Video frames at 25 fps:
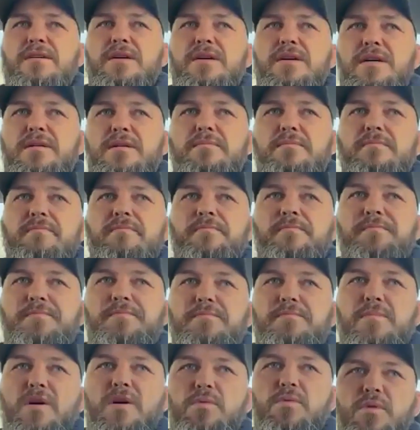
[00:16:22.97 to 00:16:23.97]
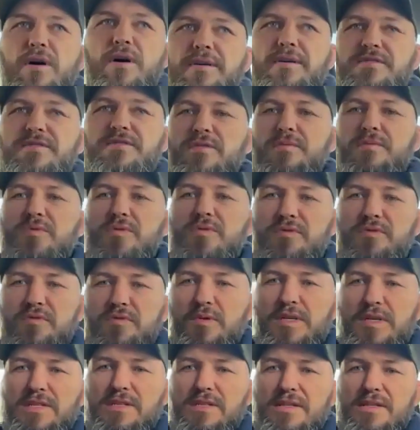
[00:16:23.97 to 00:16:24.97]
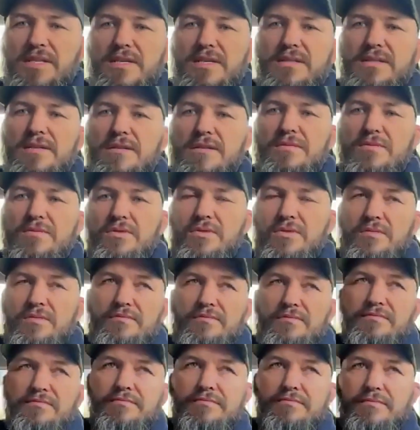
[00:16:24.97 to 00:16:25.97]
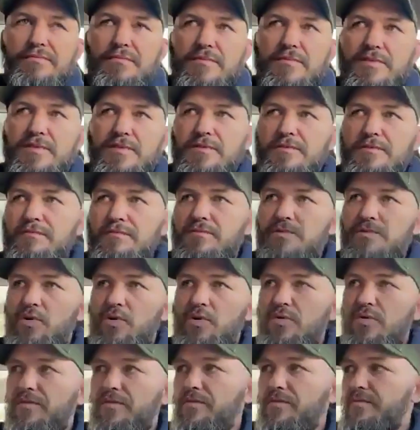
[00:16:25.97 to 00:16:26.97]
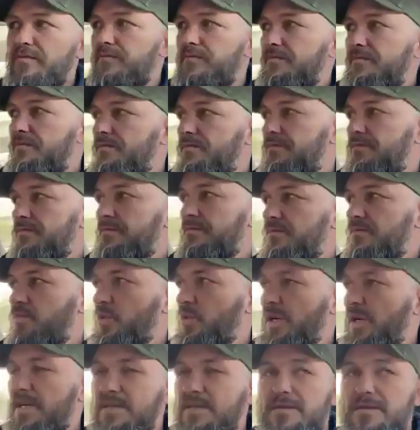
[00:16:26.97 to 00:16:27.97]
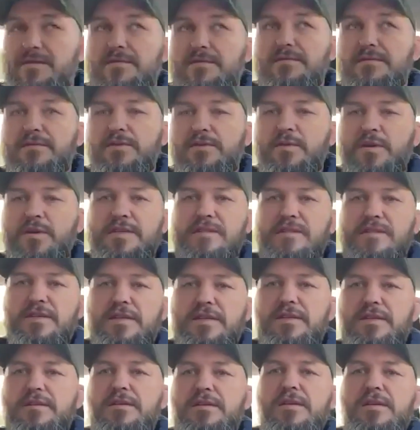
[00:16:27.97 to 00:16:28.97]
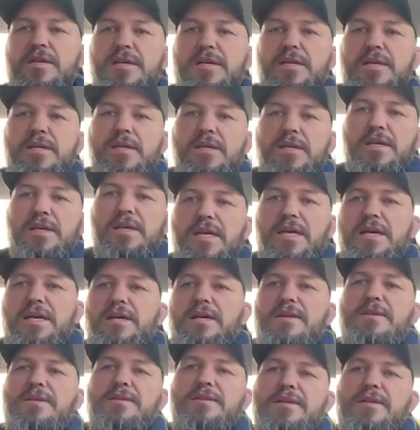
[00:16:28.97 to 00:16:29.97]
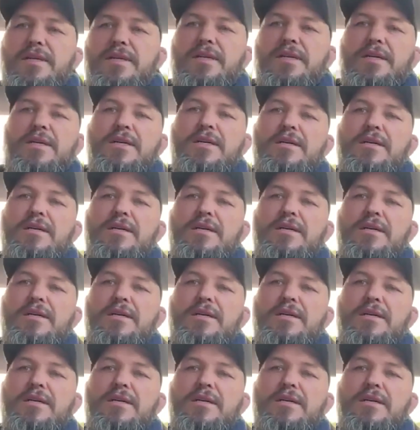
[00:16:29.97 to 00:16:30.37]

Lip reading: My wife's from North Queensland, or North West Queensland, and